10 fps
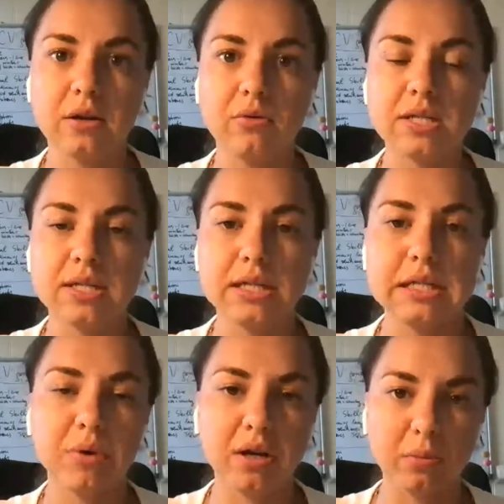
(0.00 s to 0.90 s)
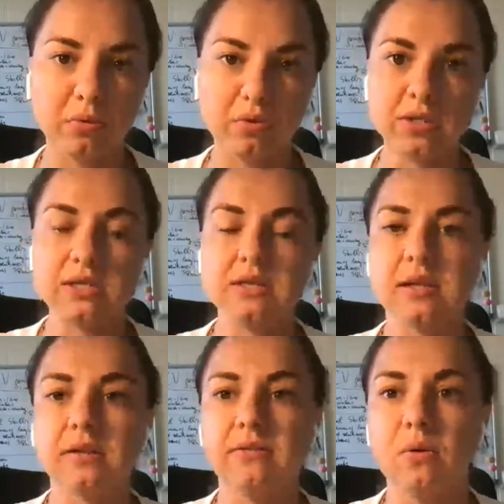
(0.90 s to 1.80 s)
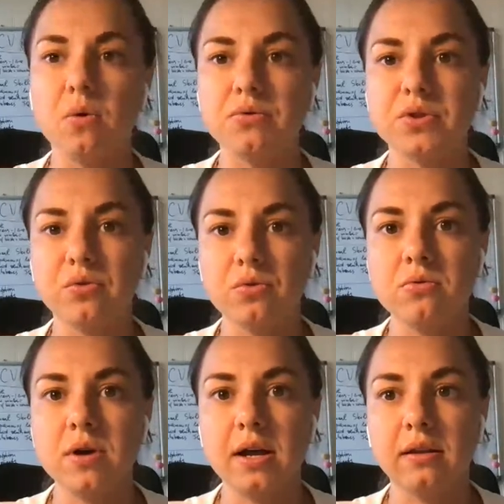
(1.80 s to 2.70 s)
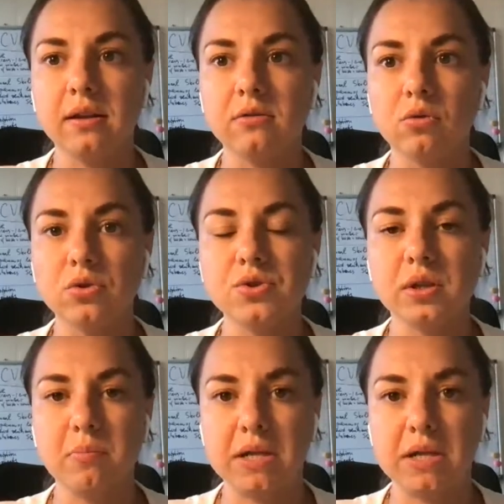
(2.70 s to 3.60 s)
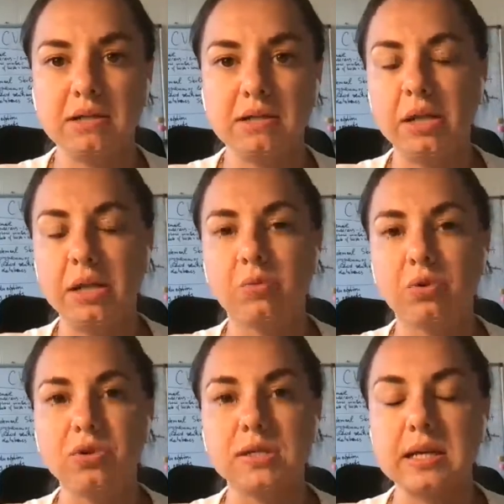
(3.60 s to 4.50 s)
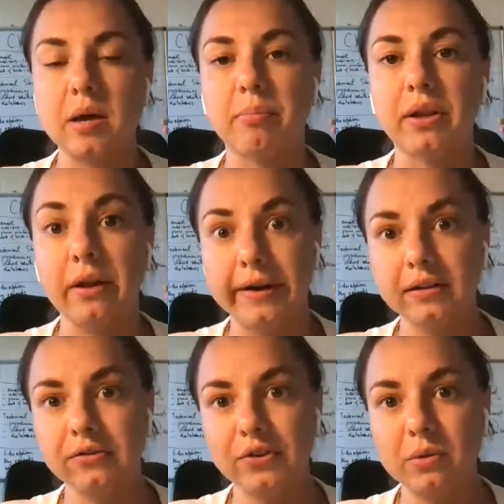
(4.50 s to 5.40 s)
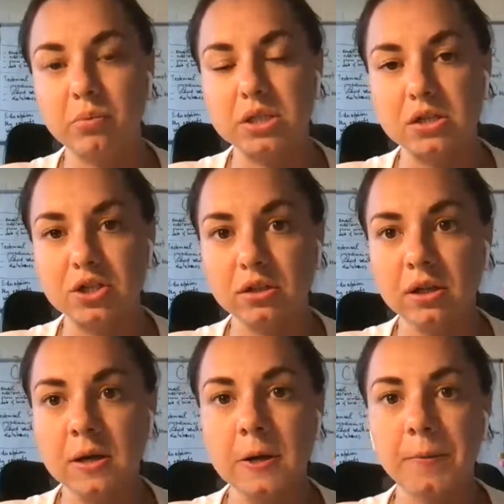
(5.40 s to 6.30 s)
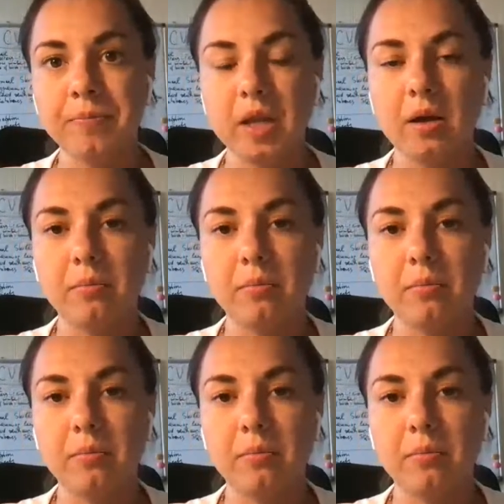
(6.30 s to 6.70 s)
There is a typical process that we go through, and it also depends how many persons applied for the position.